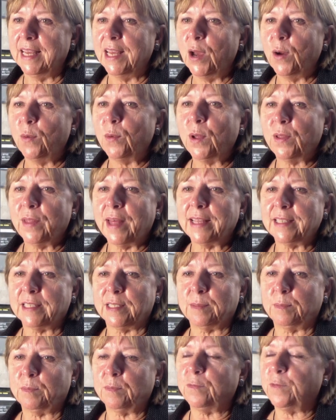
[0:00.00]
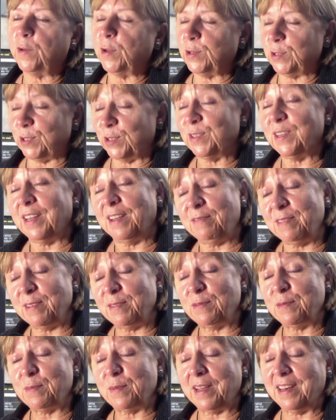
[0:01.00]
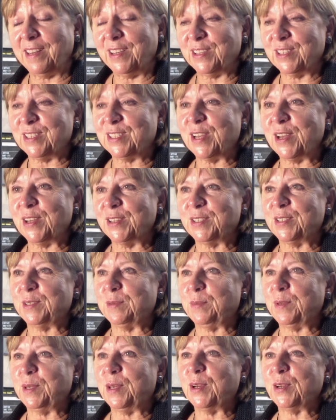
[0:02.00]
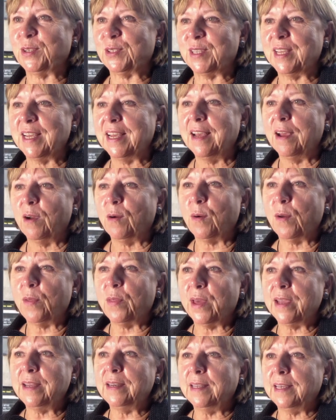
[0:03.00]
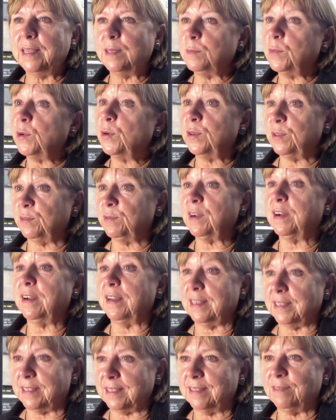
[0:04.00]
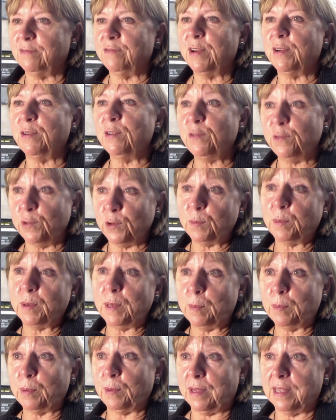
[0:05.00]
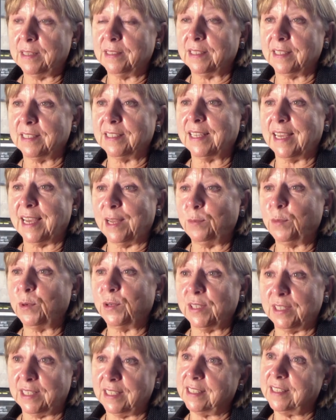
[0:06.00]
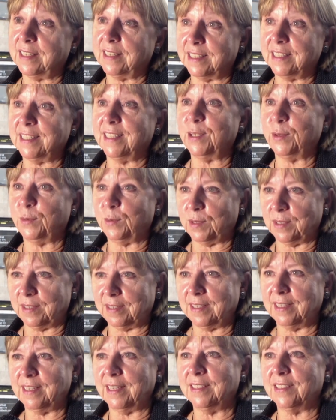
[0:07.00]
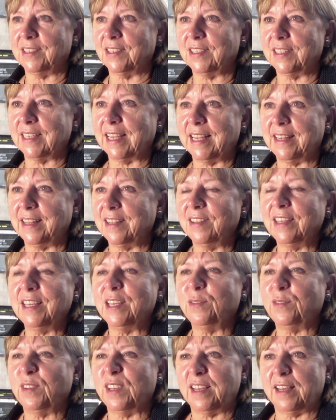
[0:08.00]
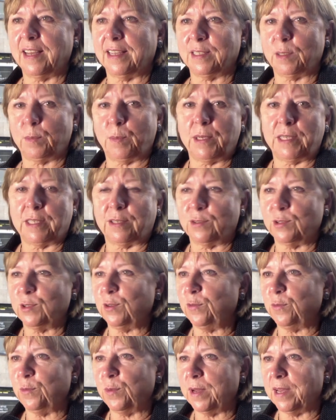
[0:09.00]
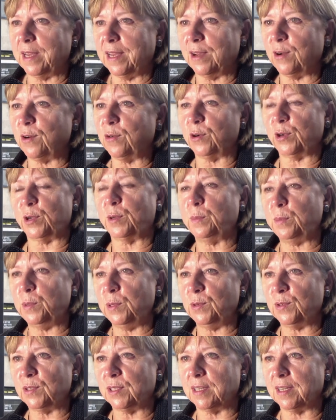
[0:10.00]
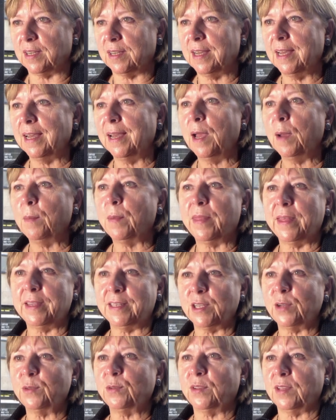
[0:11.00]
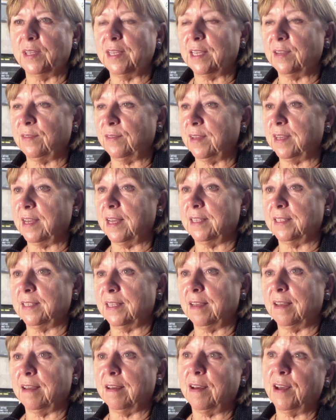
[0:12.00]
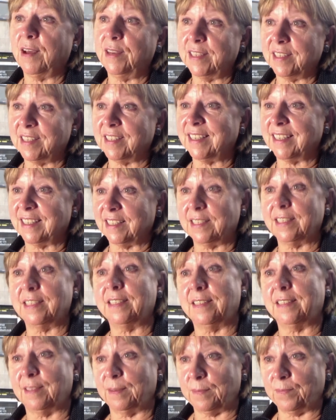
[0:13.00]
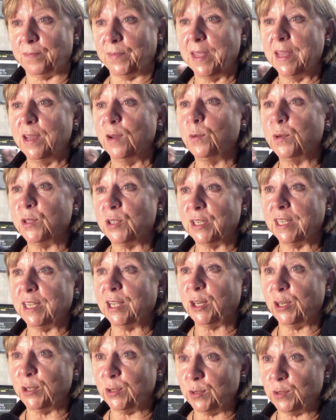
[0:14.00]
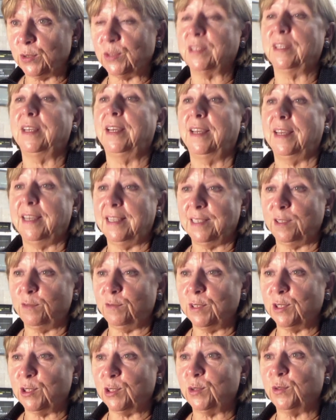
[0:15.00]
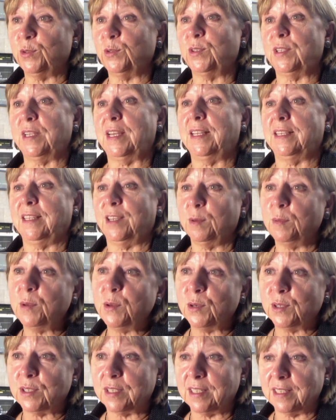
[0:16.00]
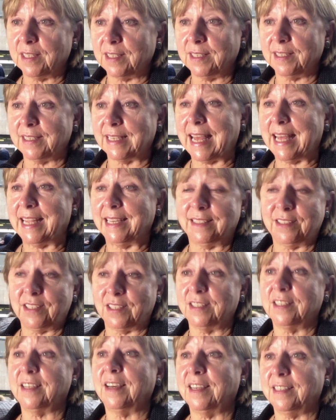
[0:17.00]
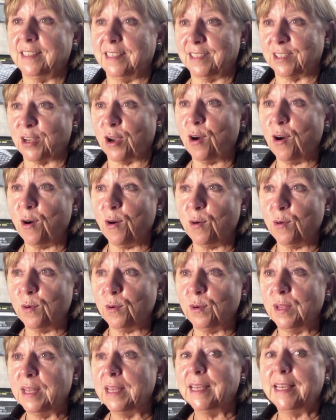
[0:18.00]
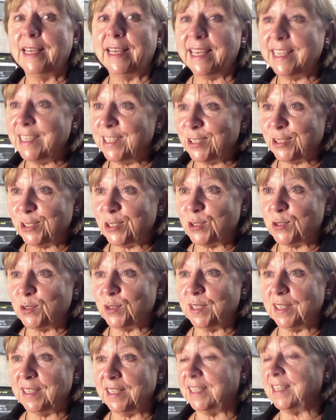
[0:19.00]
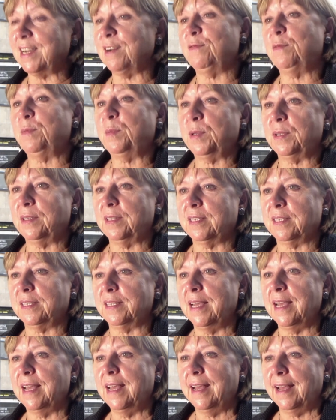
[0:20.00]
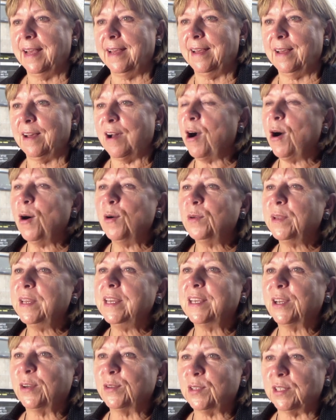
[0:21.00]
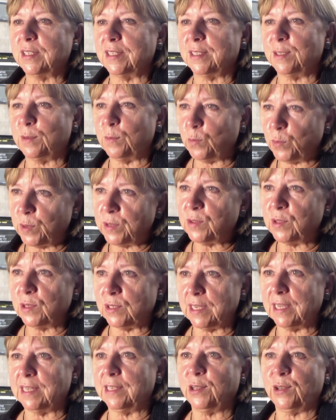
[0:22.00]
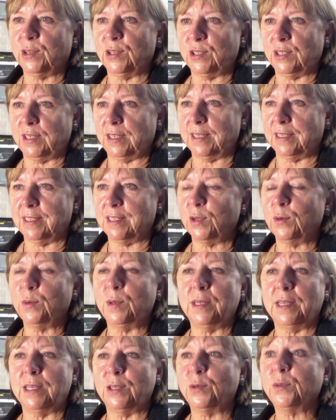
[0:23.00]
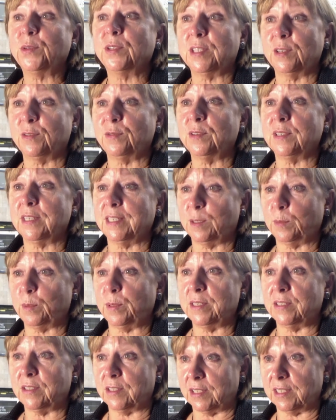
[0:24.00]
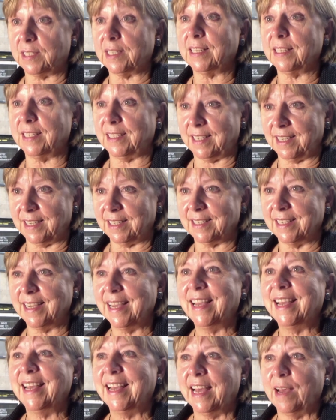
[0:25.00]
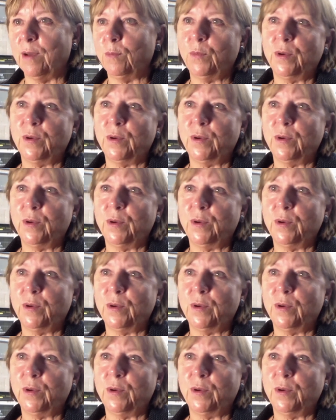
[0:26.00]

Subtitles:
Well, that follows on lovely from my last answer, because they need more advice. Very few people understand what it is they're dealing with and understand. They think of it as a piece of software or a computer, but they don't think of it as a holistic system, which includes individuals and communities and society as a whole, industry, governments, a whole ecosystem with the technology. And so we need all the different disciplines to study it, and